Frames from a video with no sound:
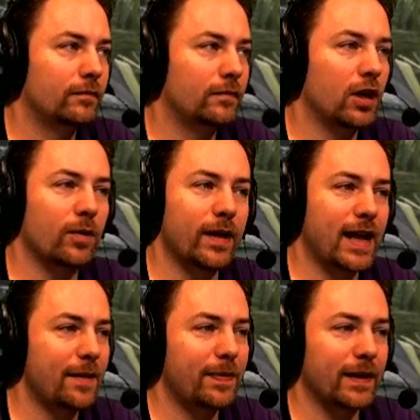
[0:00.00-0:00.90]
No, he
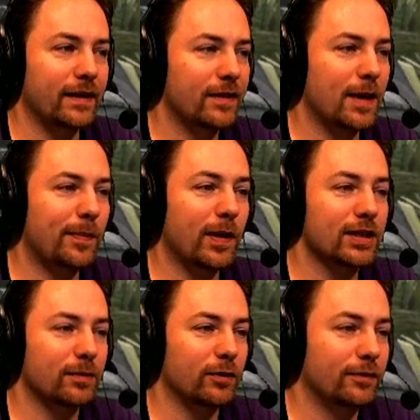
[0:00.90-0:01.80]
can't be. Not
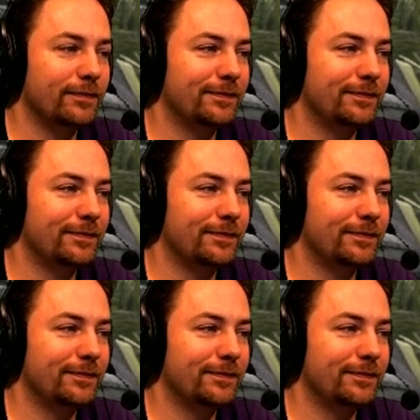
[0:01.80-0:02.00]
possible.